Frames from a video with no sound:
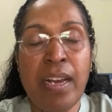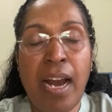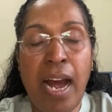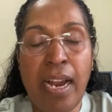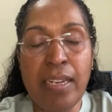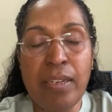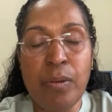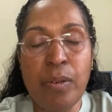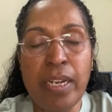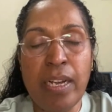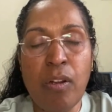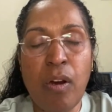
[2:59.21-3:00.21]

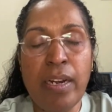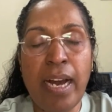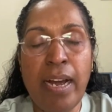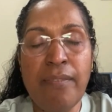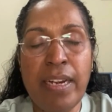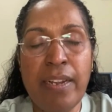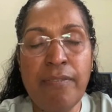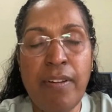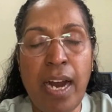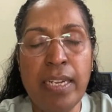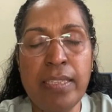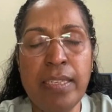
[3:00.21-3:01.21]
Hallelujah. Lord, our Heavenly
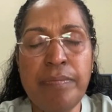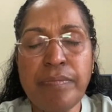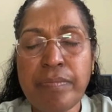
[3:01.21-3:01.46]
Father,